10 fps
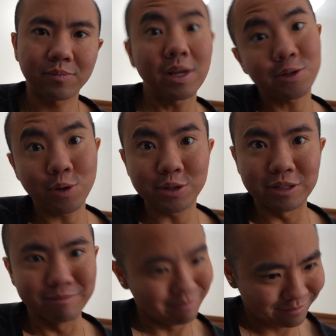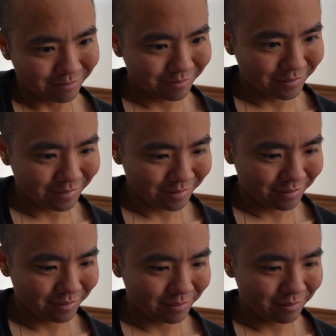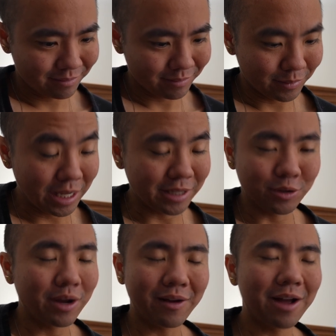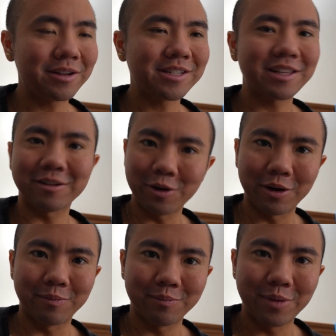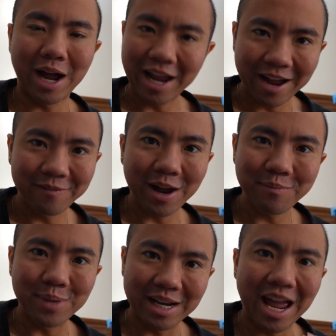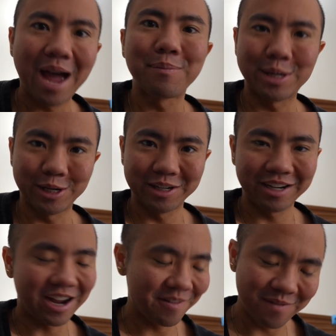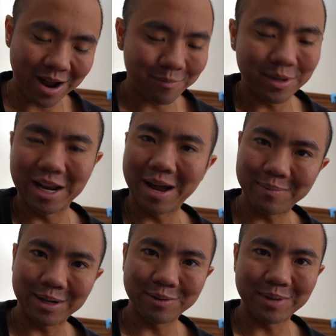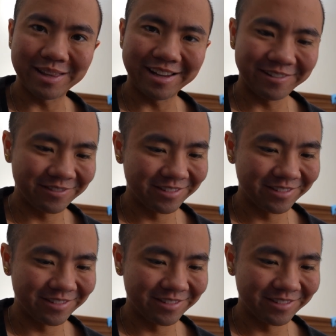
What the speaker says: Next question. Yeah, so I honestly like, okay, I have not been happier. I have not been happier in my life.